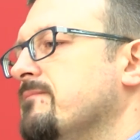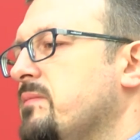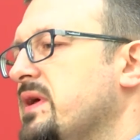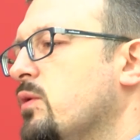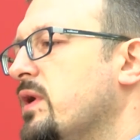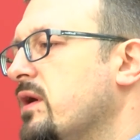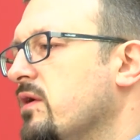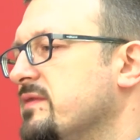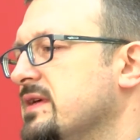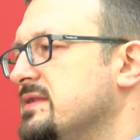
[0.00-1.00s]
be aware
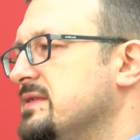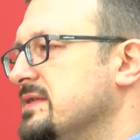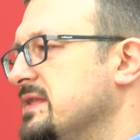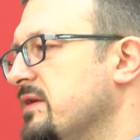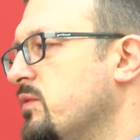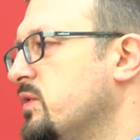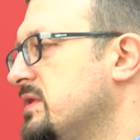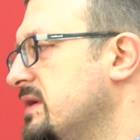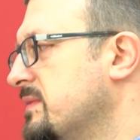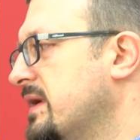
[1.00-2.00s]
of that that's living
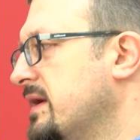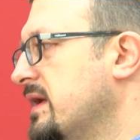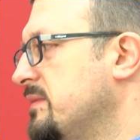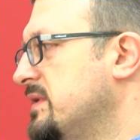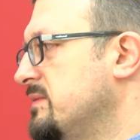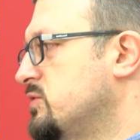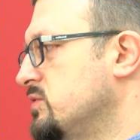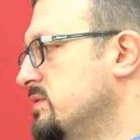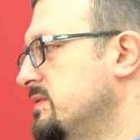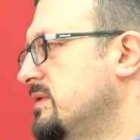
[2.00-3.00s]
with them kind of help them
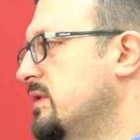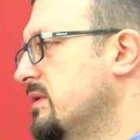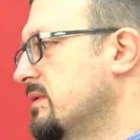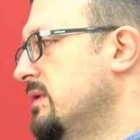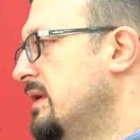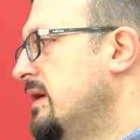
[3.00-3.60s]
to you know